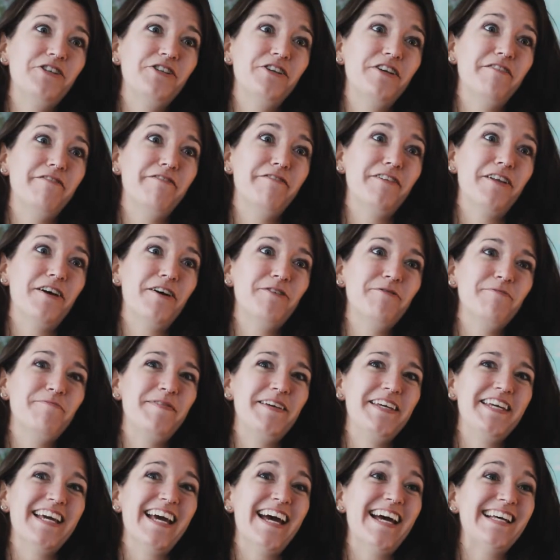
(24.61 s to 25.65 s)
should float
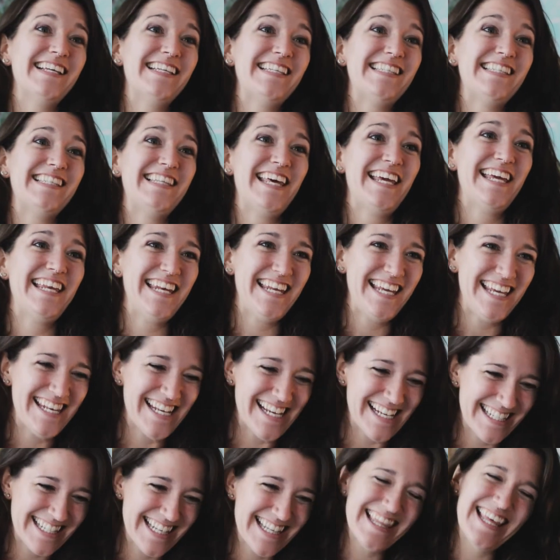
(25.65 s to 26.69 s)
because they need
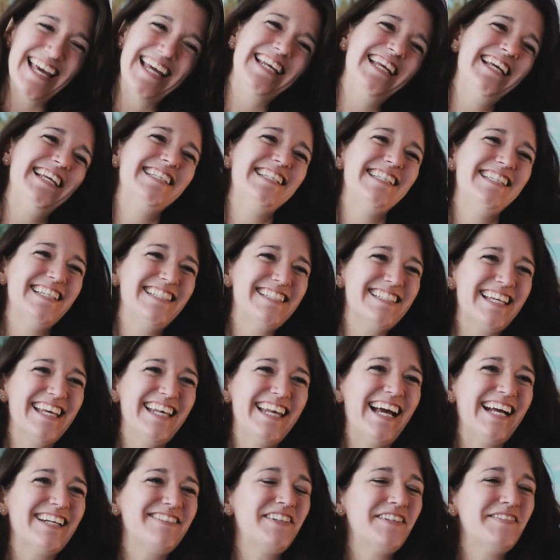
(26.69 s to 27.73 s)
it. They need to
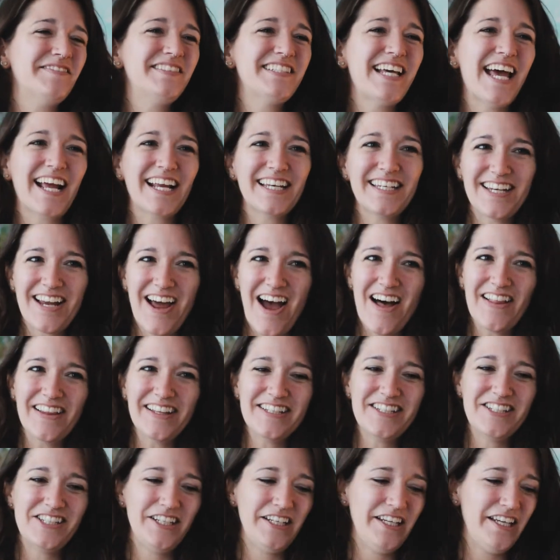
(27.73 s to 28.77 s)
disconnect from
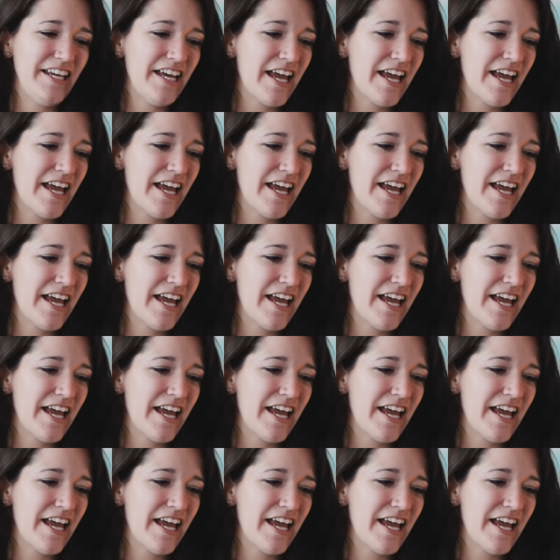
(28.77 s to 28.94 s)
technology,